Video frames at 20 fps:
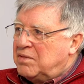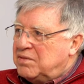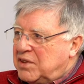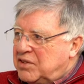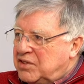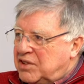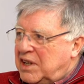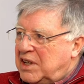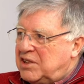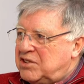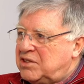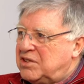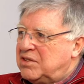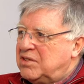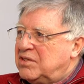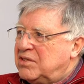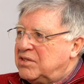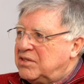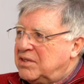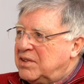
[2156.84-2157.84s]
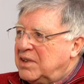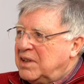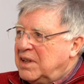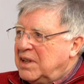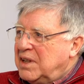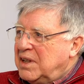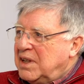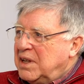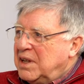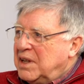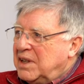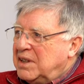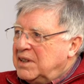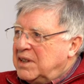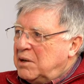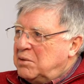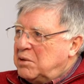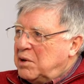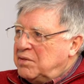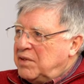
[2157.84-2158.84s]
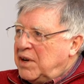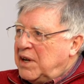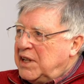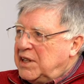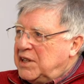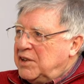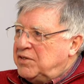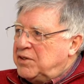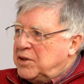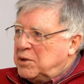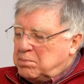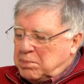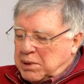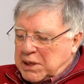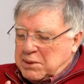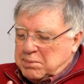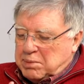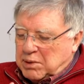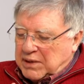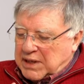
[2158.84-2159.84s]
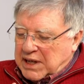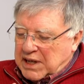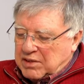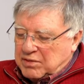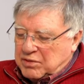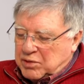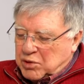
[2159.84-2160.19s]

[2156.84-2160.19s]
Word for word: conversations. They were very different people. They